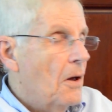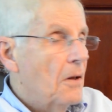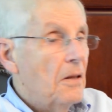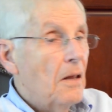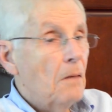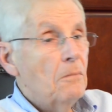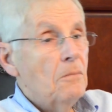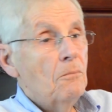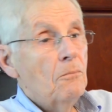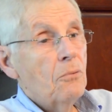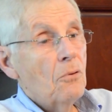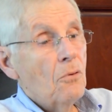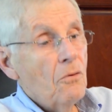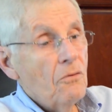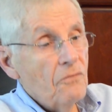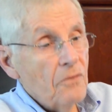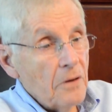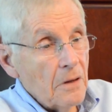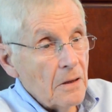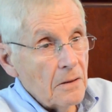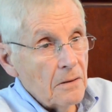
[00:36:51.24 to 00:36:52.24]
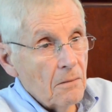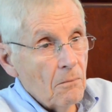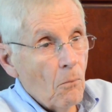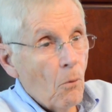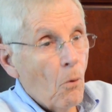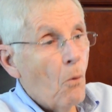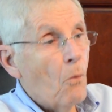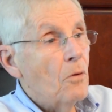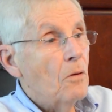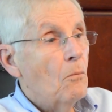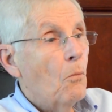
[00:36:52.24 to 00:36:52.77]
They've been proving it
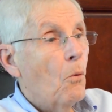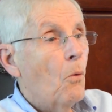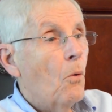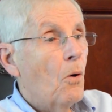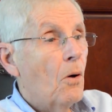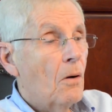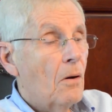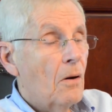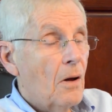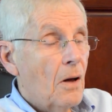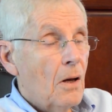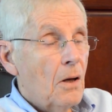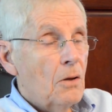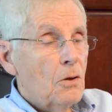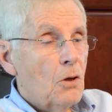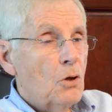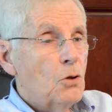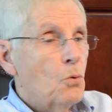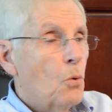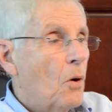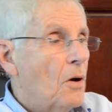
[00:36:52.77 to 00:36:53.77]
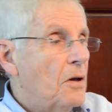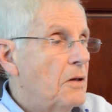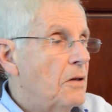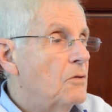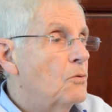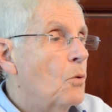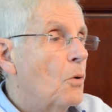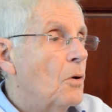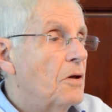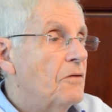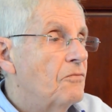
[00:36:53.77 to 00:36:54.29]
more and more. The
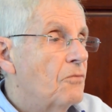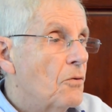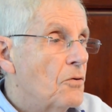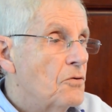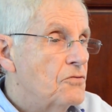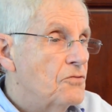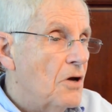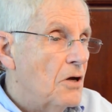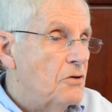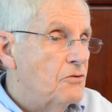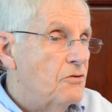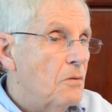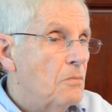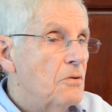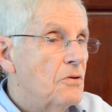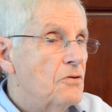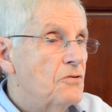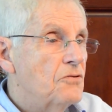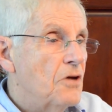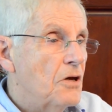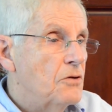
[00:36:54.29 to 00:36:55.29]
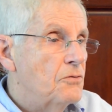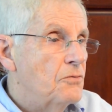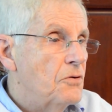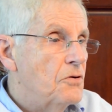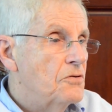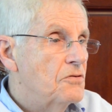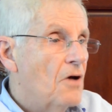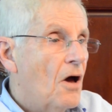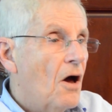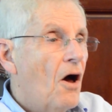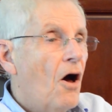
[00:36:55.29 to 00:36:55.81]
21st century have been the
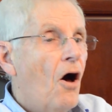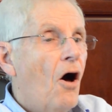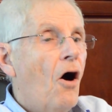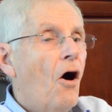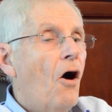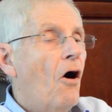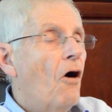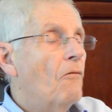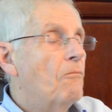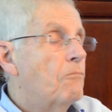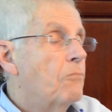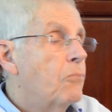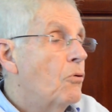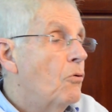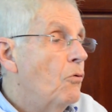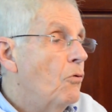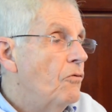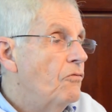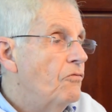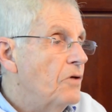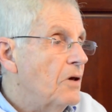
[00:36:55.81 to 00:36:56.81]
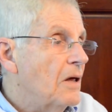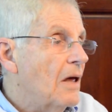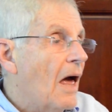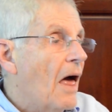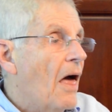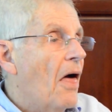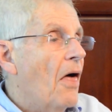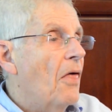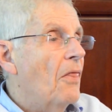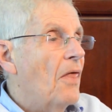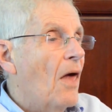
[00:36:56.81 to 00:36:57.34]
centuries of proving
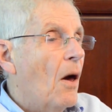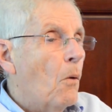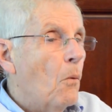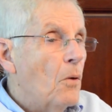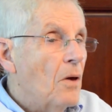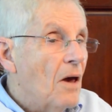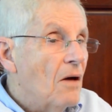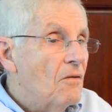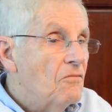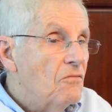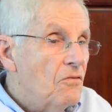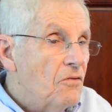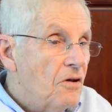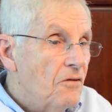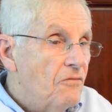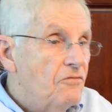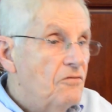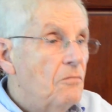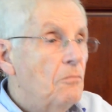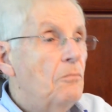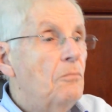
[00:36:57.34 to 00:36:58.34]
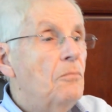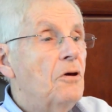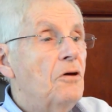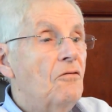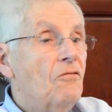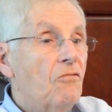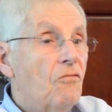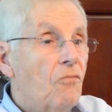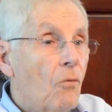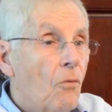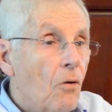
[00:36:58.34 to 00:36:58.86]
that we have lived
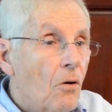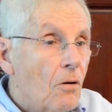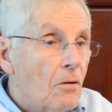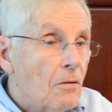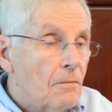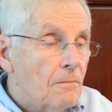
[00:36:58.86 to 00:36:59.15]
before.